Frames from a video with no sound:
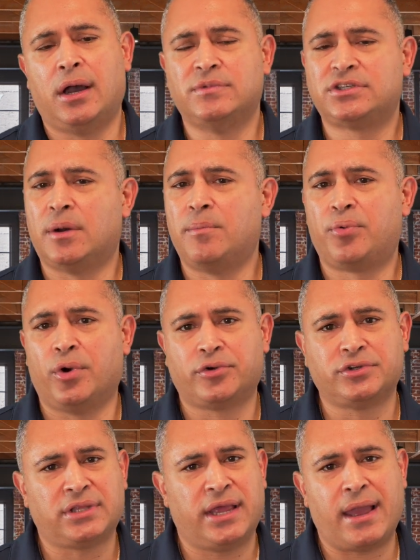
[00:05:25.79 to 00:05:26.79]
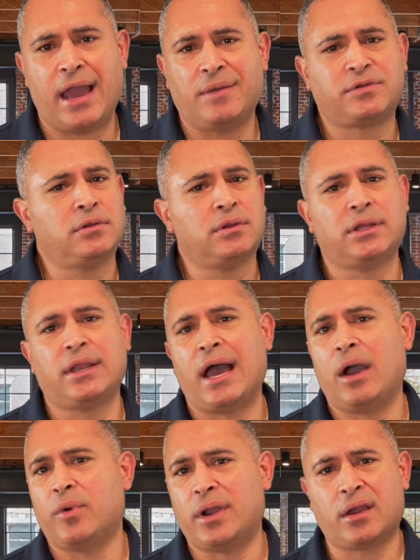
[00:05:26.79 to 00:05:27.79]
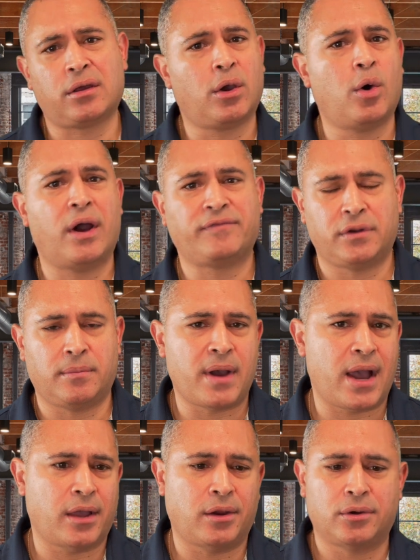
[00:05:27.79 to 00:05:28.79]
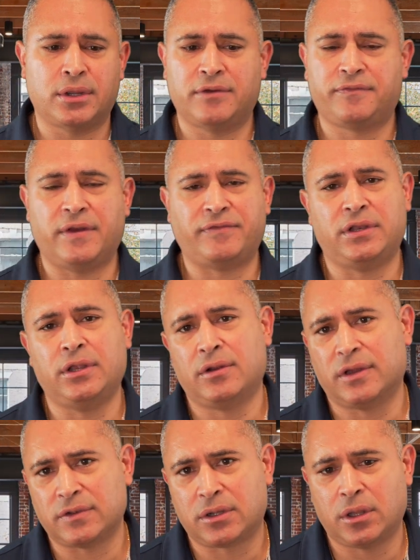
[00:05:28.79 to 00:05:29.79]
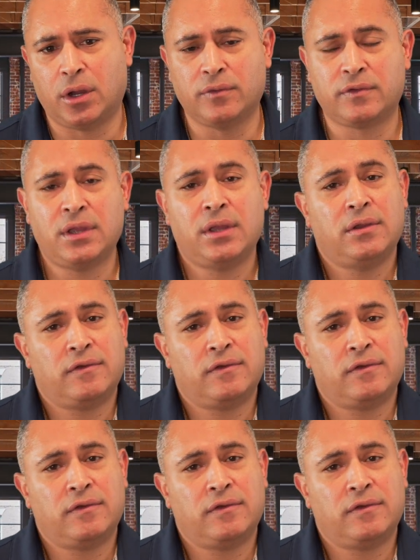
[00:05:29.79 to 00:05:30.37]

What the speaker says: Some brokers are like, absolutely not. We're not going to go after the buyer if the deal doesn't close.